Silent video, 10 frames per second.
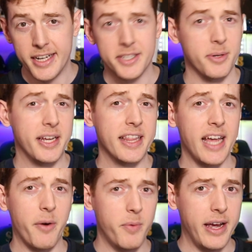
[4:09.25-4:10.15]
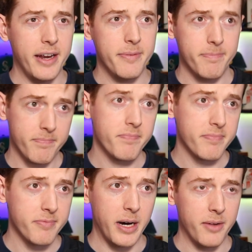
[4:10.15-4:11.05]
So to get that win,
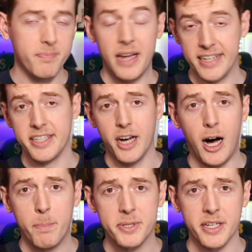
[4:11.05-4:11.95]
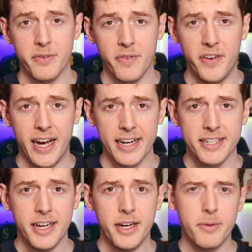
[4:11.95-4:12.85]
well, has the opposite of effect.